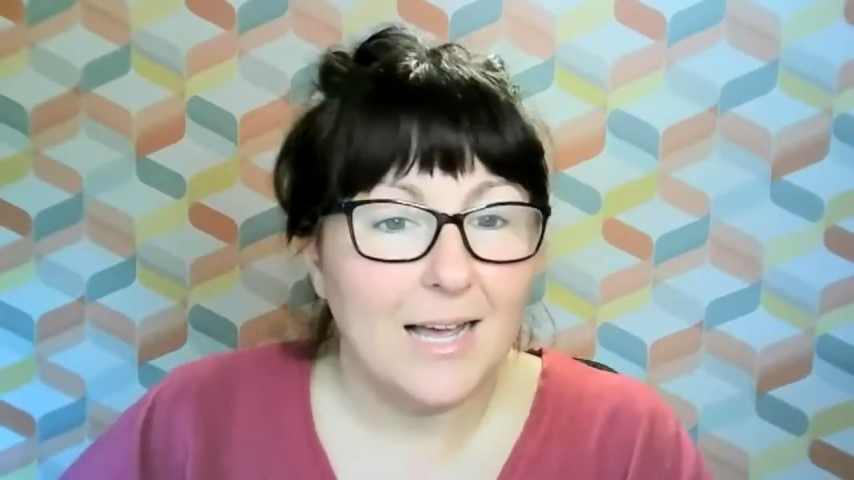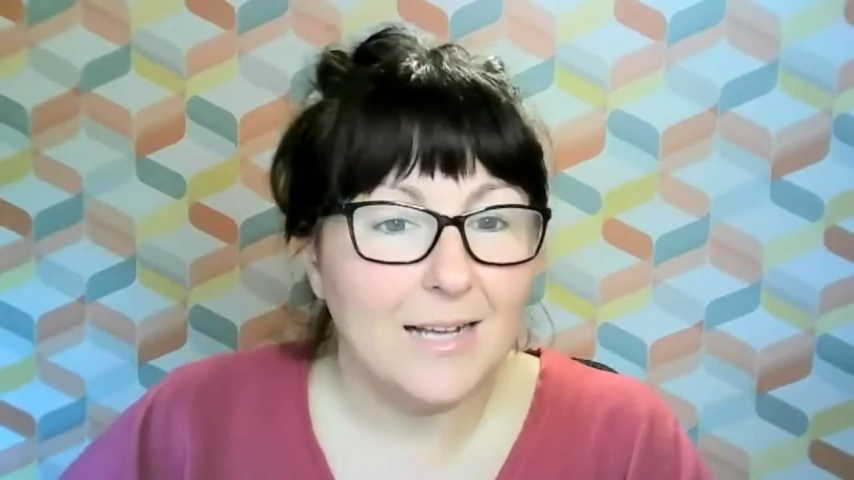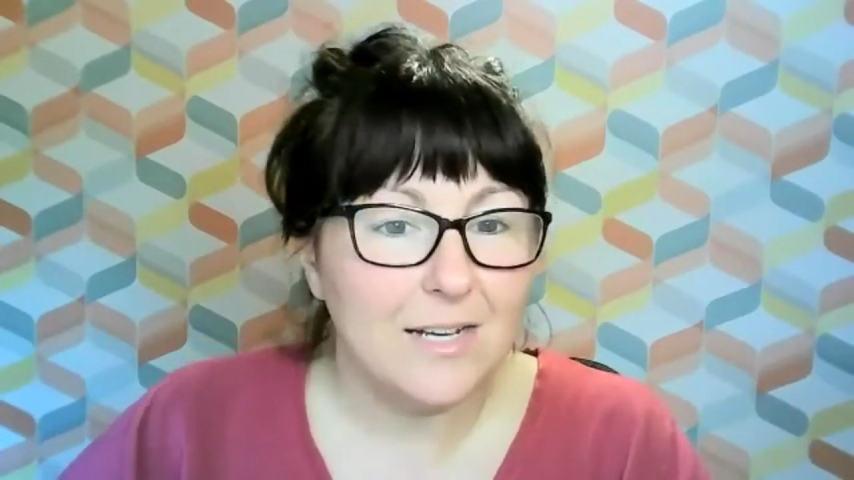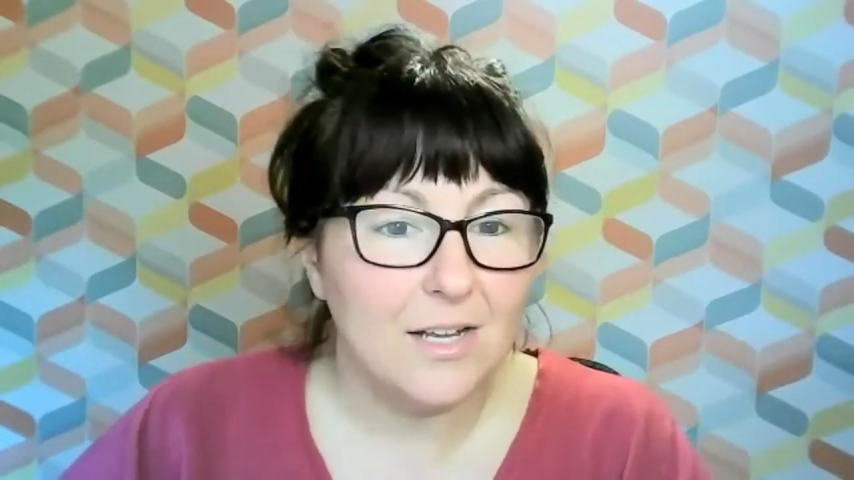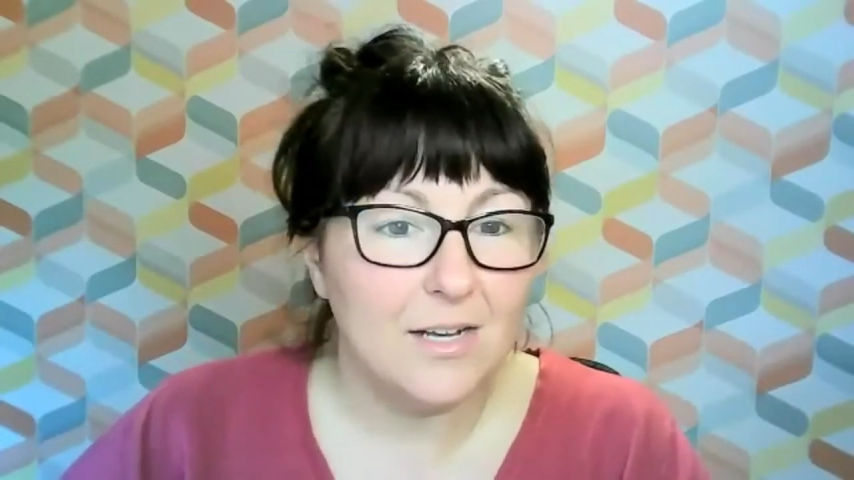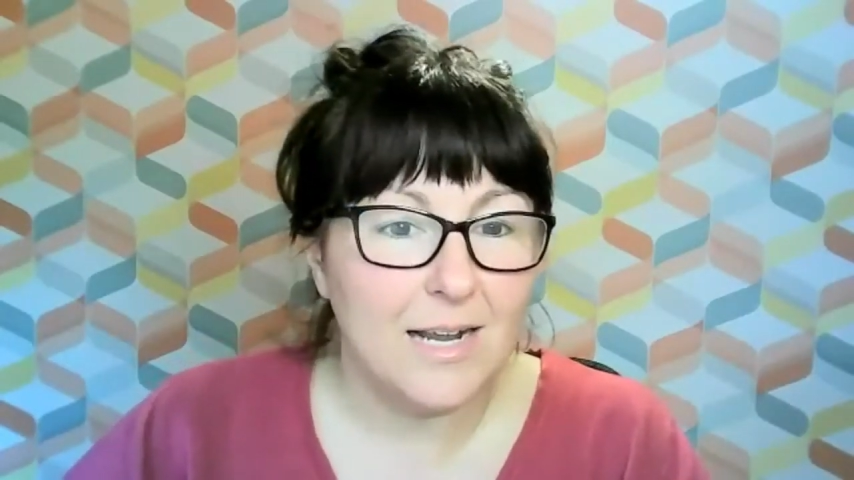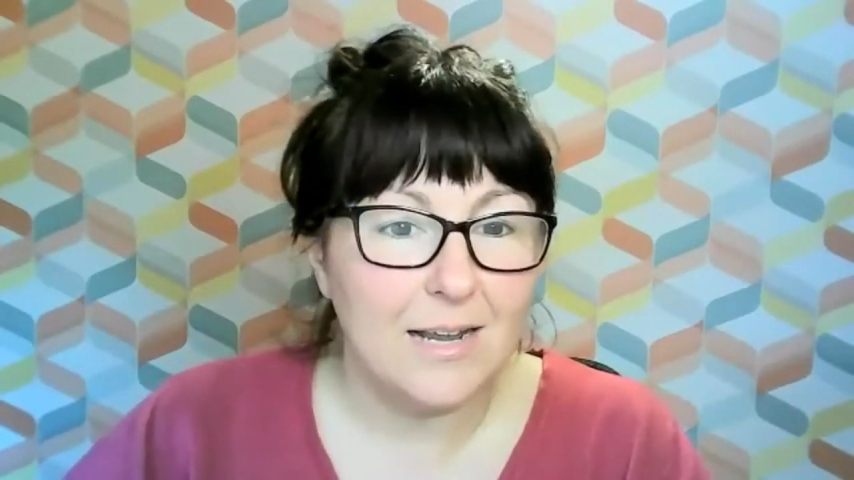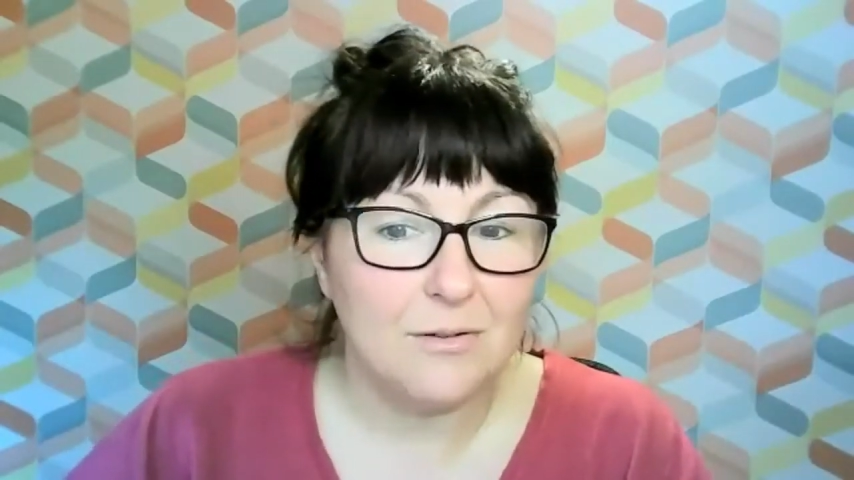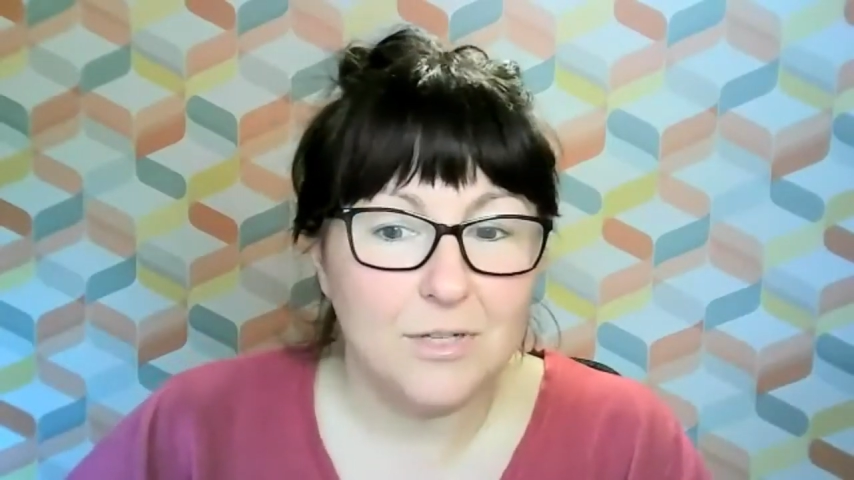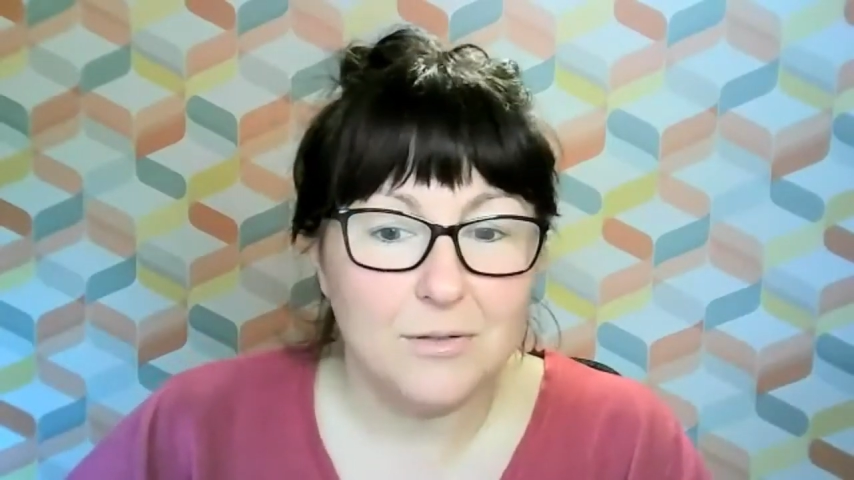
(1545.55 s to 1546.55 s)
and learn
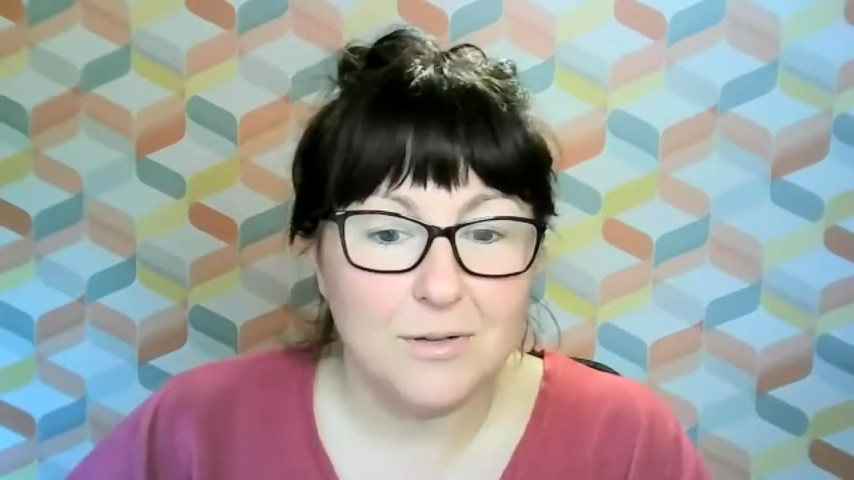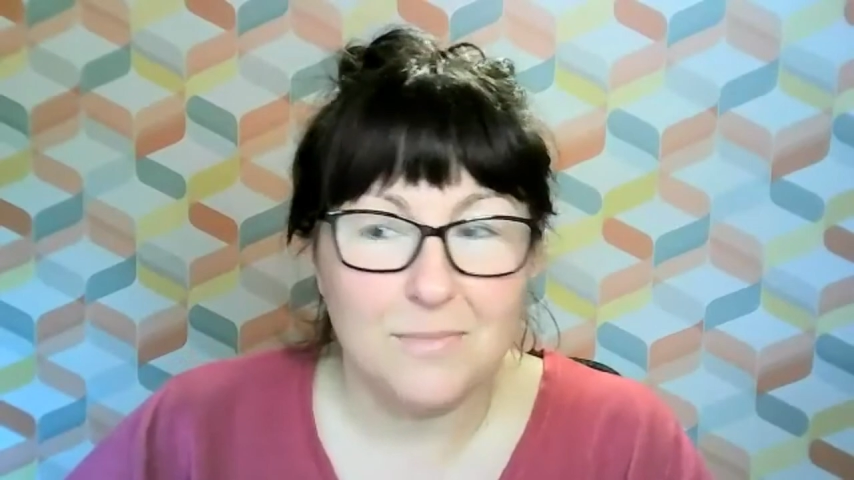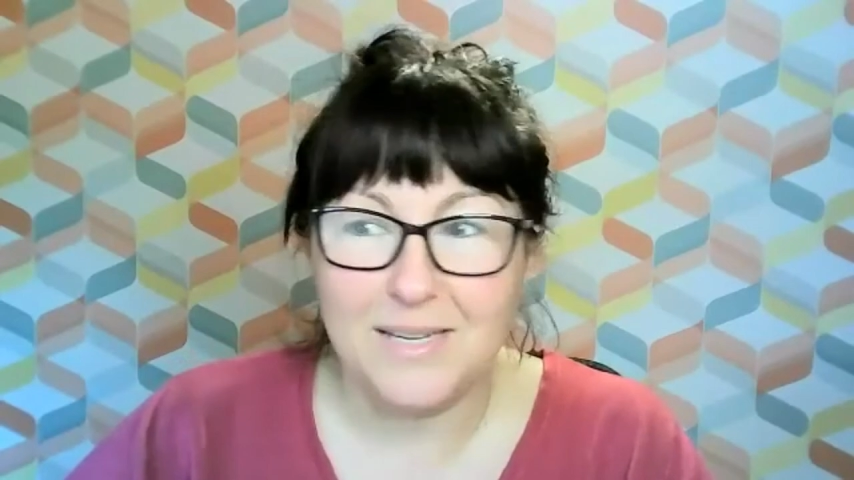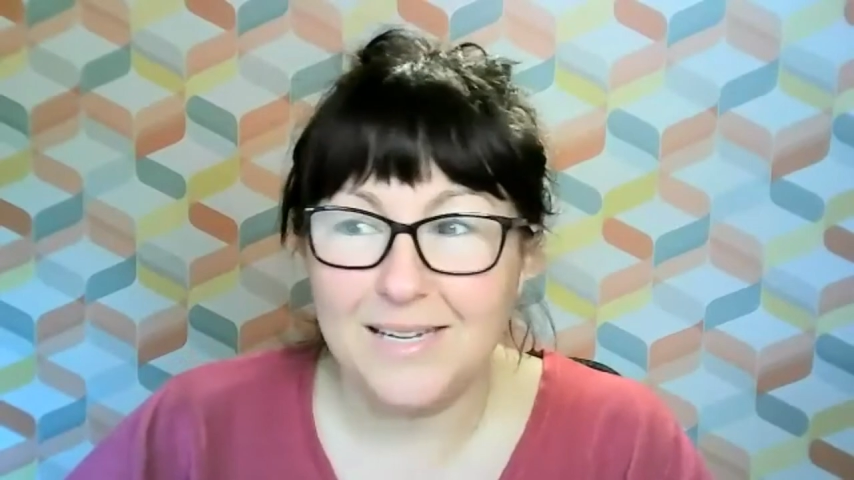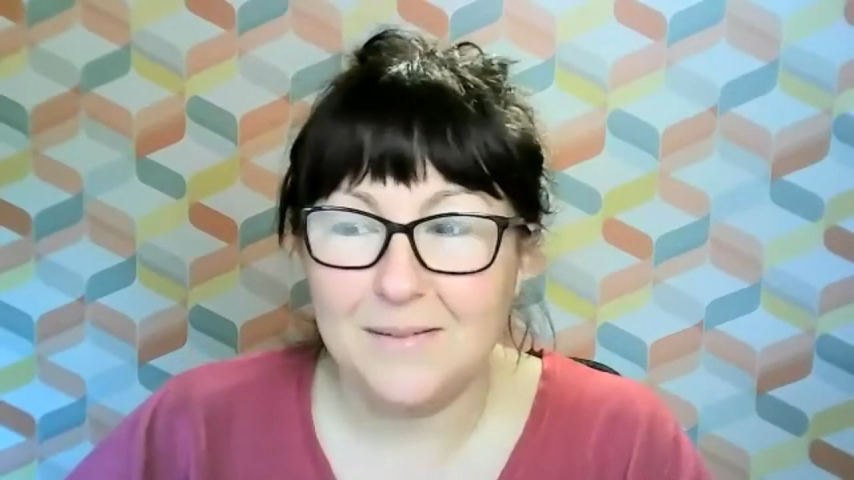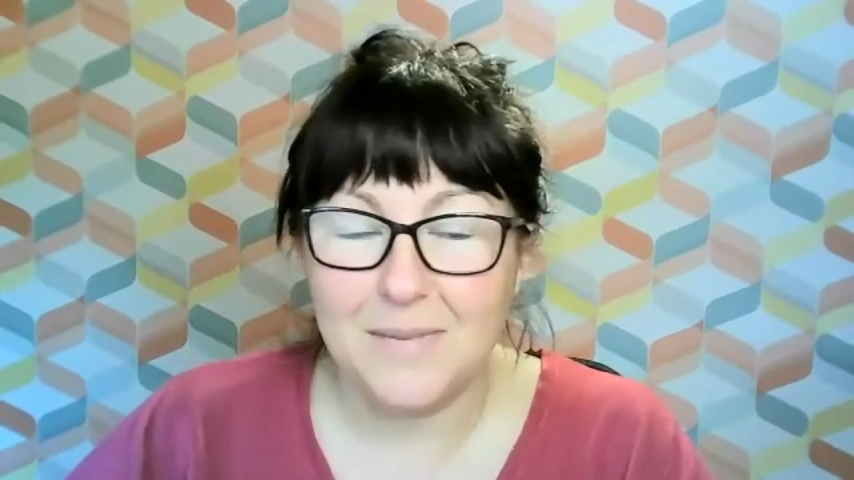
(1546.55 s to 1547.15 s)
how you can be